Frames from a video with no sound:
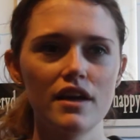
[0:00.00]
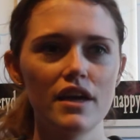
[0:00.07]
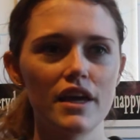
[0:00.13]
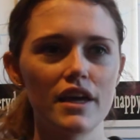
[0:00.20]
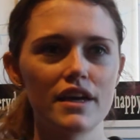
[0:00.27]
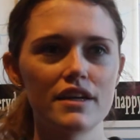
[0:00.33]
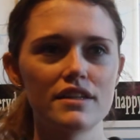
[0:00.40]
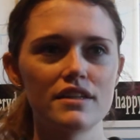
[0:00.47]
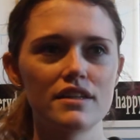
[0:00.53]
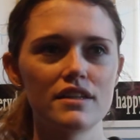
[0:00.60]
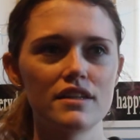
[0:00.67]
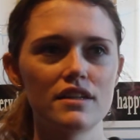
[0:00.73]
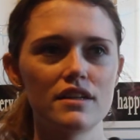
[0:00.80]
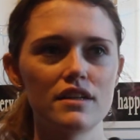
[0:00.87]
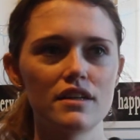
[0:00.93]
And,
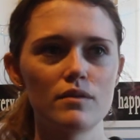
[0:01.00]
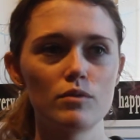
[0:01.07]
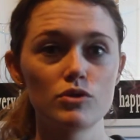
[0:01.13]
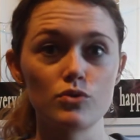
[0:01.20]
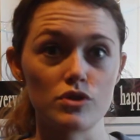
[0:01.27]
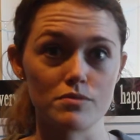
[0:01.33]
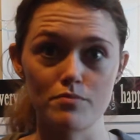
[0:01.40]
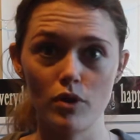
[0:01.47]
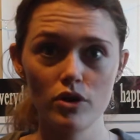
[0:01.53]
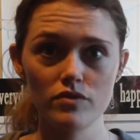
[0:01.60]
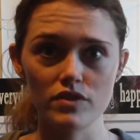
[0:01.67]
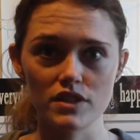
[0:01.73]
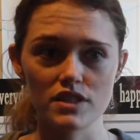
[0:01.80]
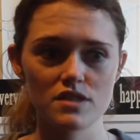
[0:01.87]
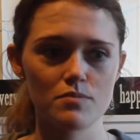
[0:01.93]
which was
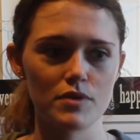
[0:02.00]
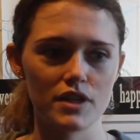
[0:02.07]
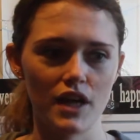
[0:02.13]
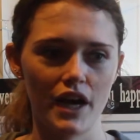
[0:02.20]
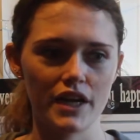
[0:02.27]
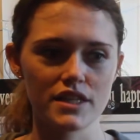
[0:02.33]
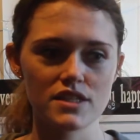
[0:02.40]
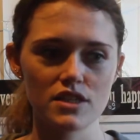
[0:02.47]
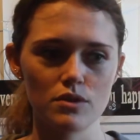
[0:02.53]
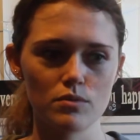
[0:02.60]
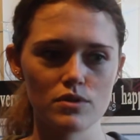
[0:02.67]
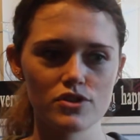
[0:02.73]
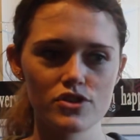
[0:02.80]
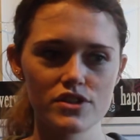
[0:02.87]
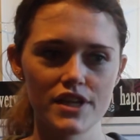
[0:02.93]
marvelous, but I still
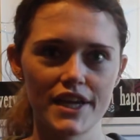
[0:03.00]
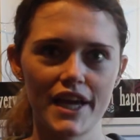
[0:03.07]
was just like,